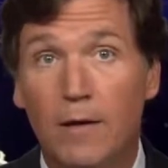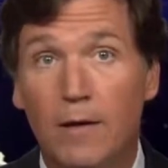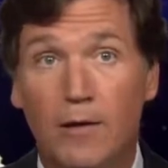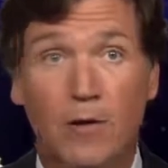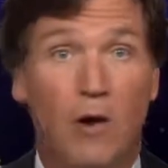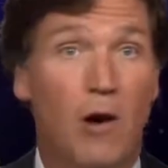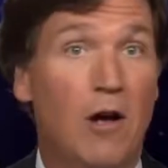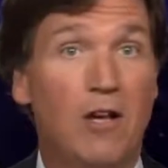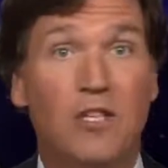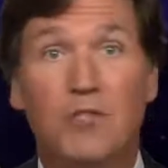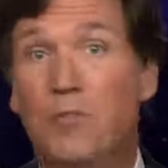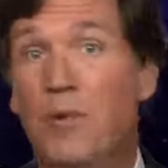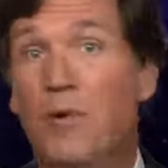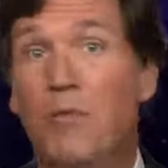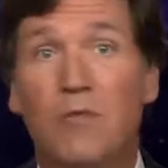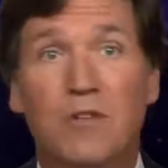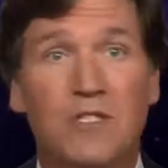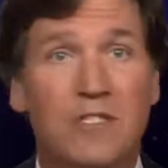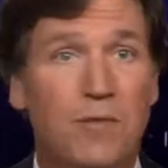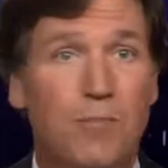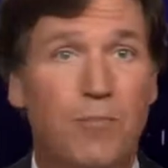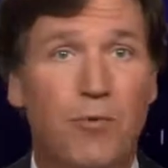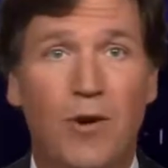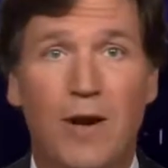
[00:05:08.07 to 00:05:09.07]
Your husband
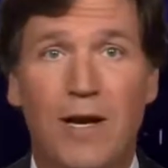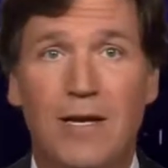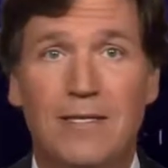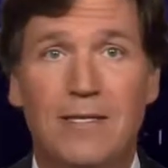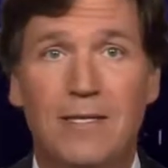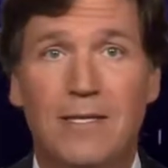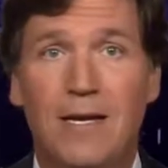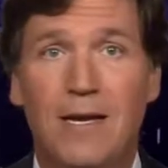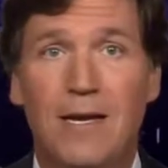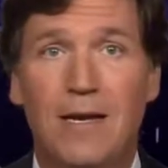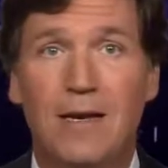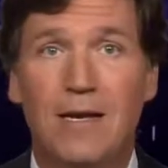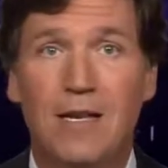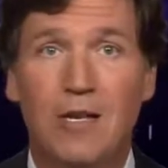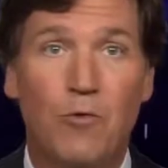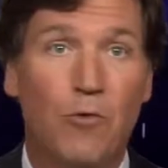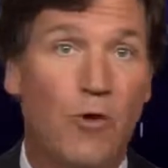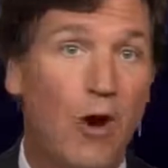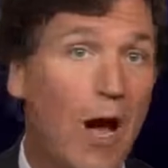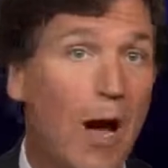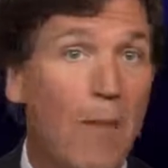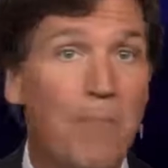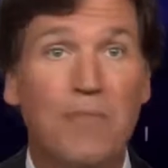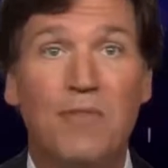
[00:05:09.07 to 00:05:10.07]
was the president, you
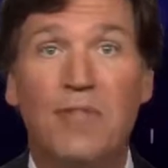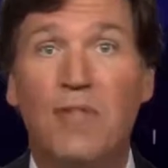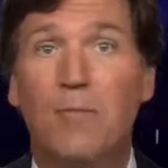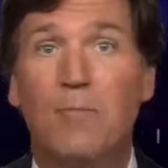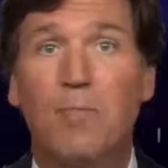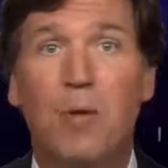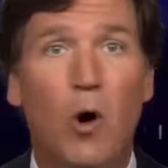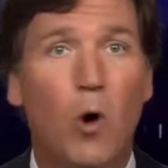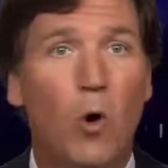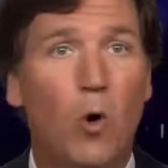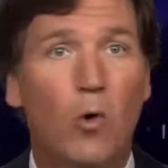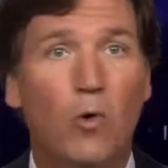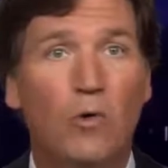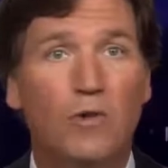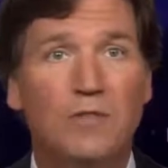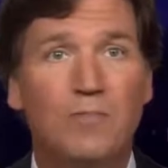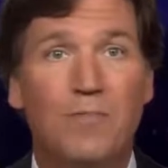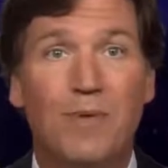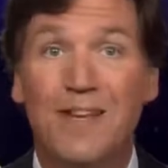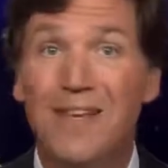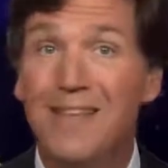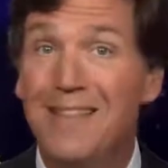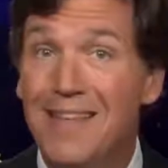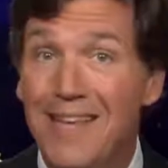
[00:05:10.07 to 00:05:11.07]
were up in the polls,
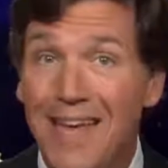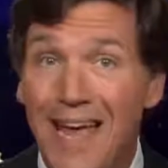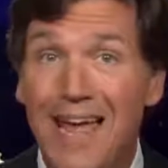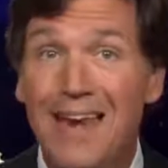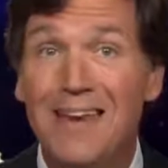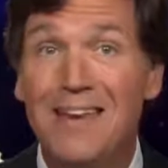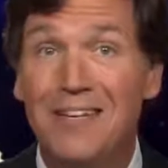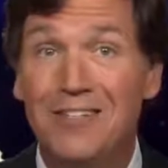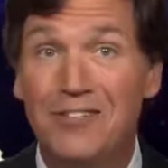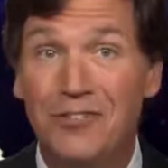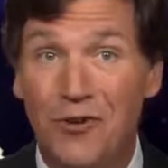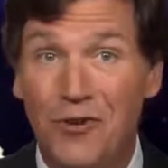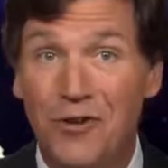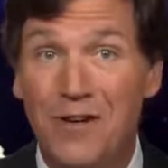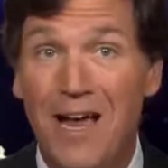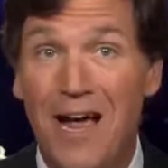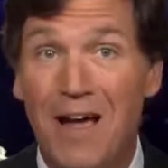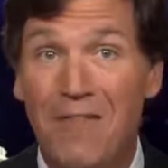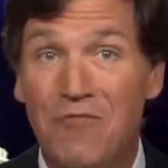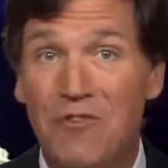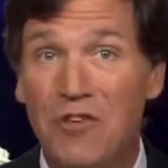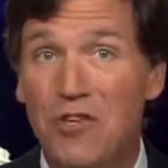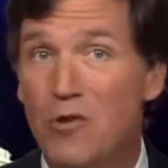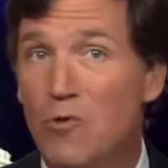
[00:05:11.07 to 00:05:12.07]
but in the end it turned
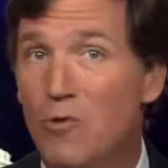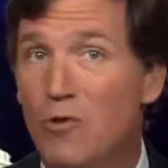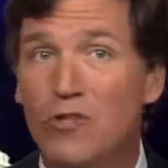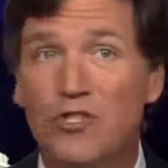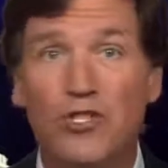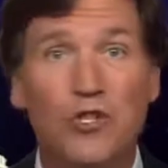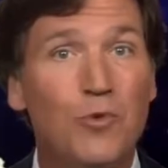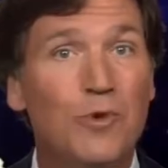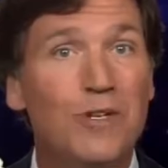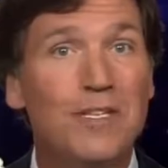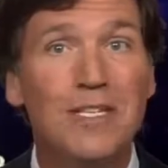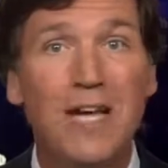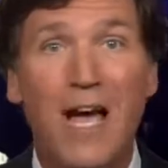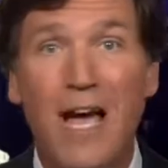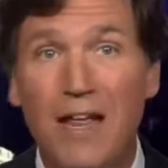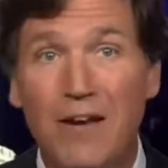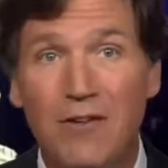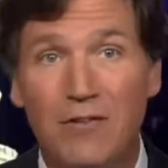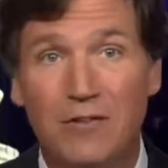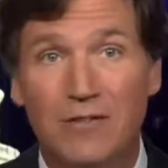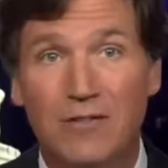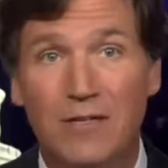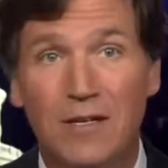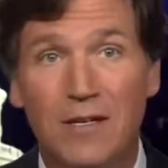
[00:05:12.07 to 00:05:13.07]
out that you were too
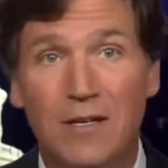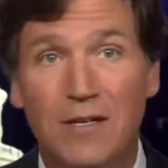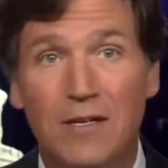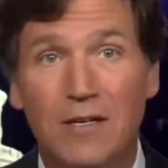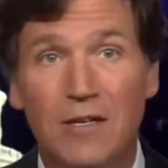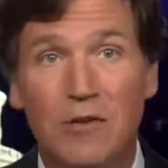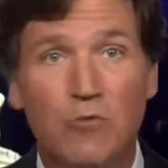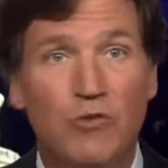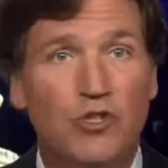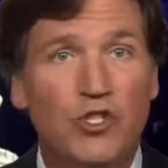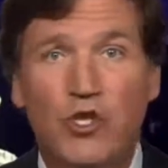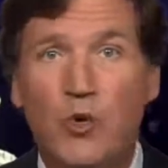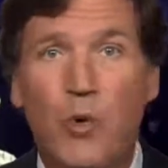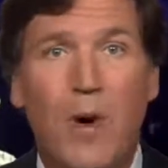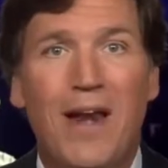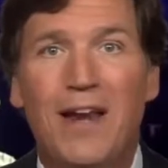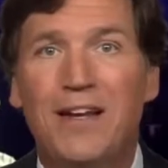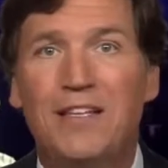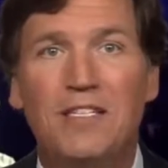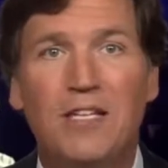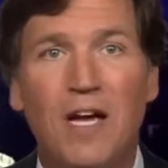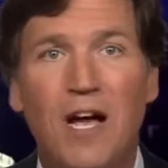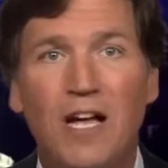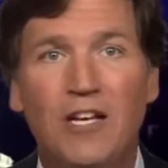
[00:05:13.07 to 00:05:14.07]
entitled. You were too
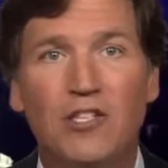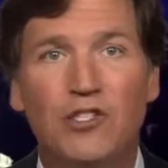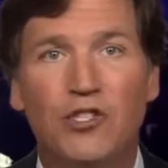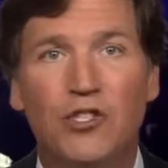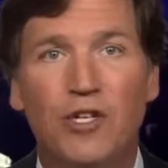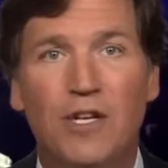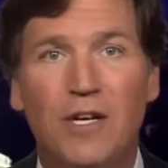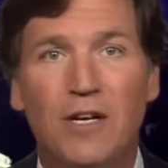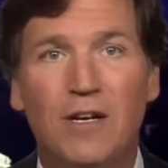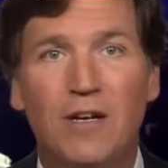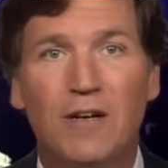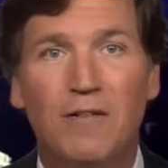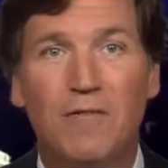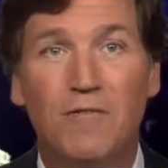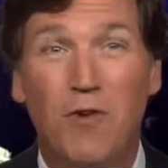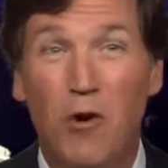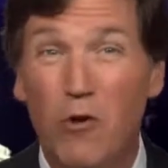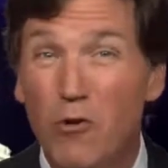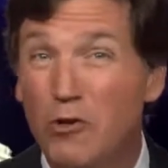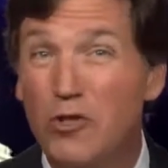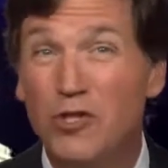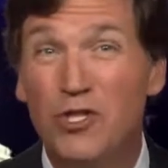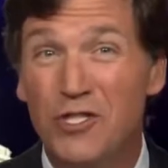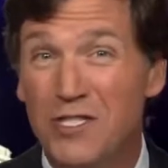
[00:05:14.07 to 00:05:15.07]
out of touch.
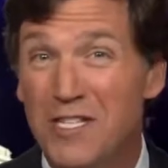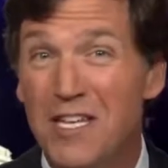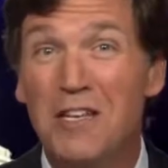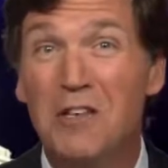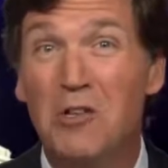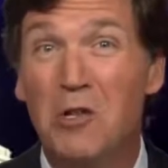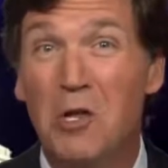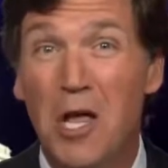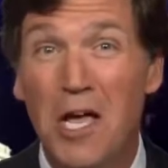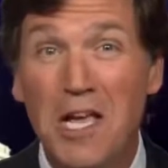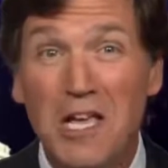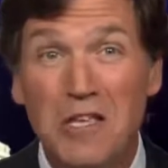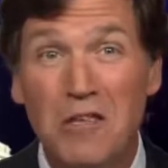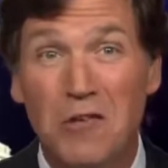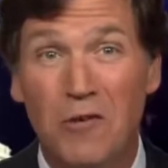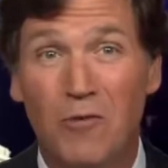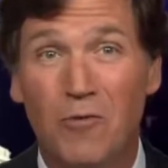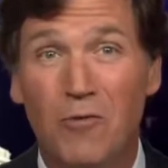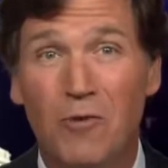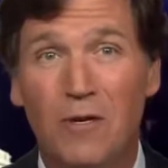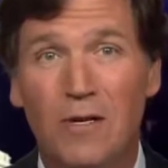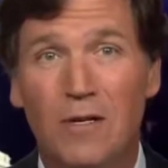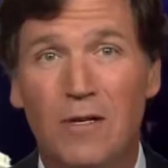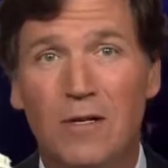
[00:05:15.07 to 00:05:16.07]
Voters just didn't like you.